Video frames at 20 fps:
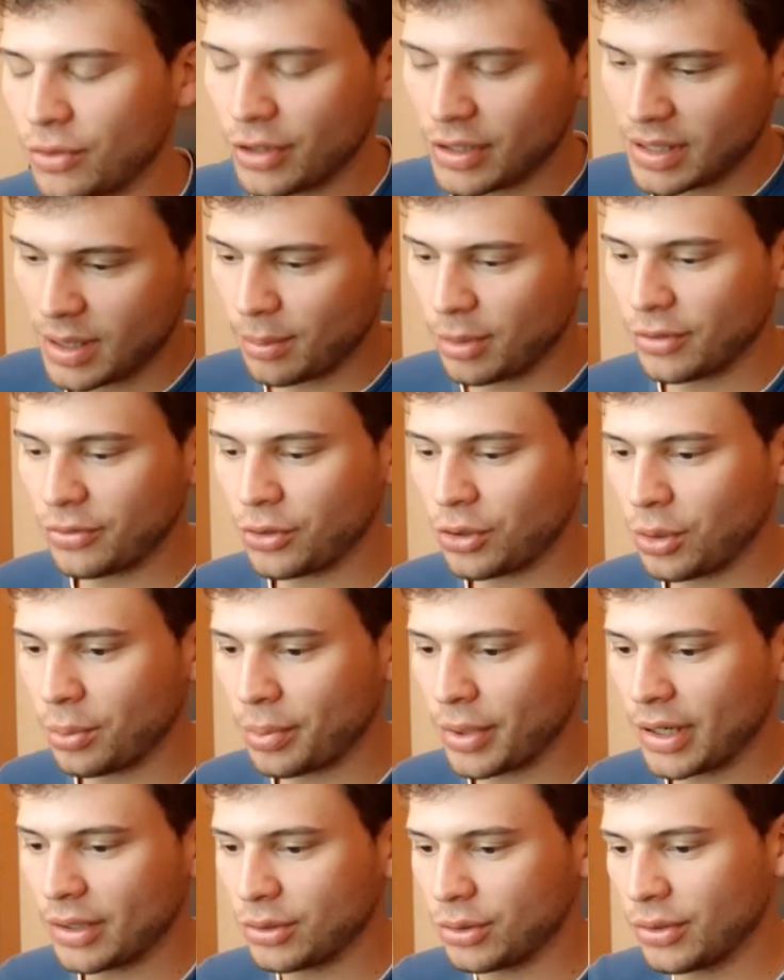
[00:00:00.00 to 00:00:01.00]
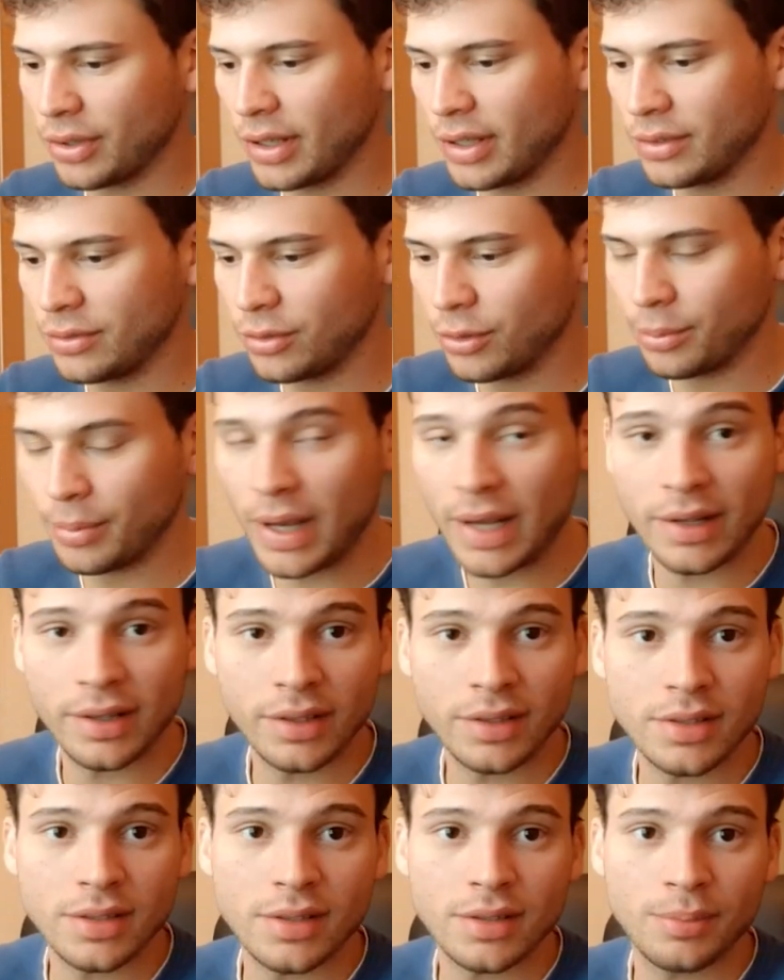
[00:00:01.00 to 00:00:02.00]
For example, if you compare it to the
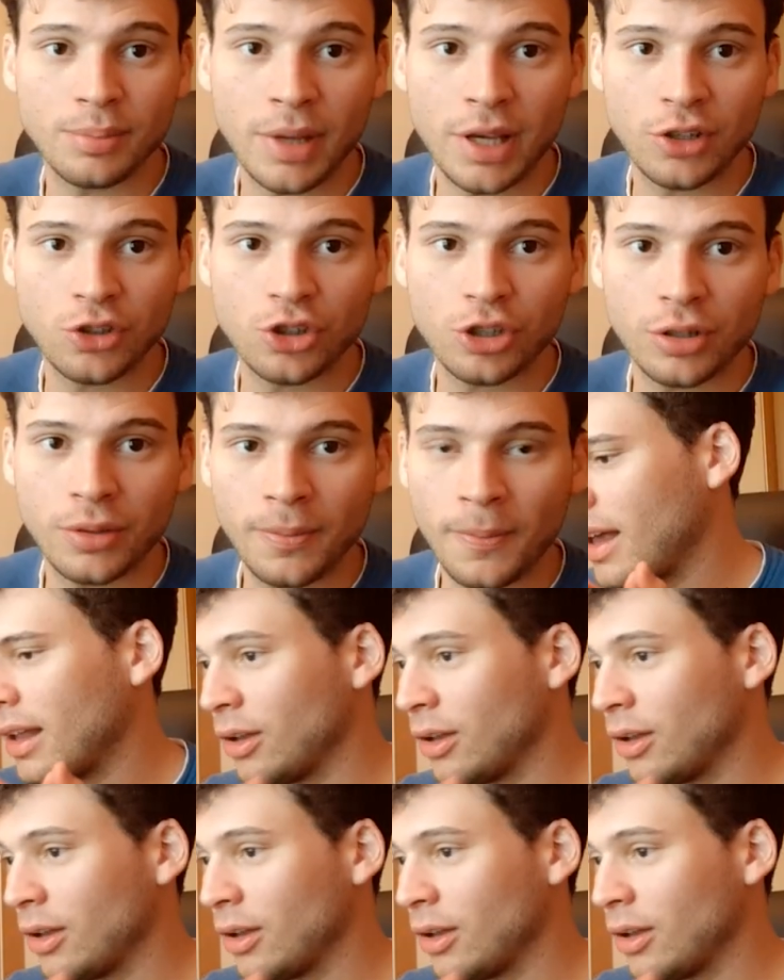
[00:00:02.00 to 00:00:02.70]
informatics major,